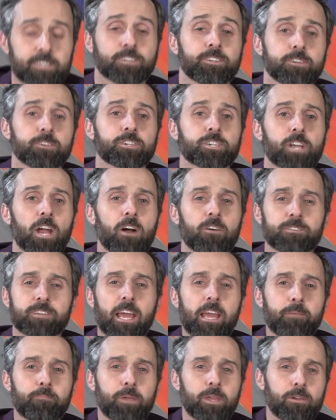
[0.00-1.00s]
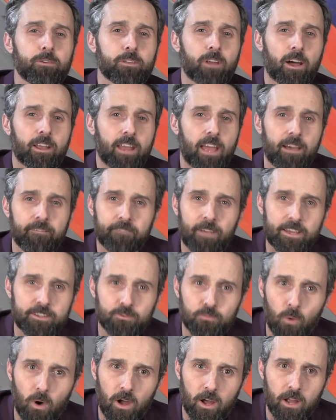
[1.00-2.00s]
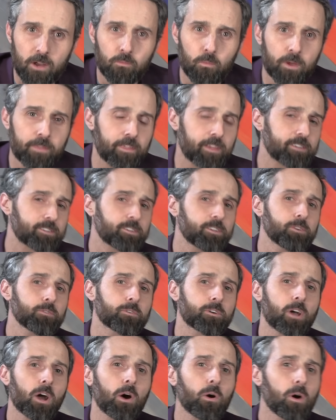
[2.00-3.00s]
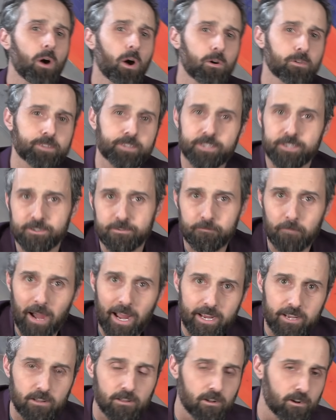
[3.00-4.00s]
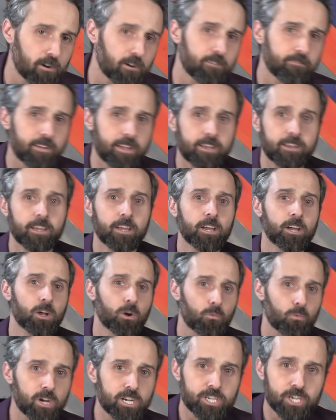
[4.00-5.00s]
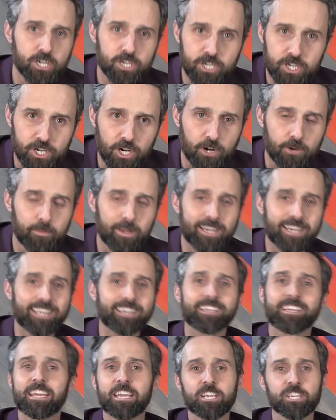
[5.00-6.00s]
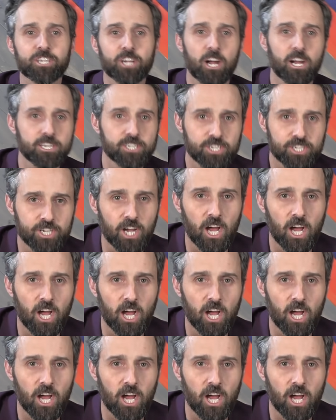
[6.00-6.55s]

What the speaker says: His new show debuted on FS1 with his new co-hosts, Michael Irvin, Richard Sherman, and Keyshawn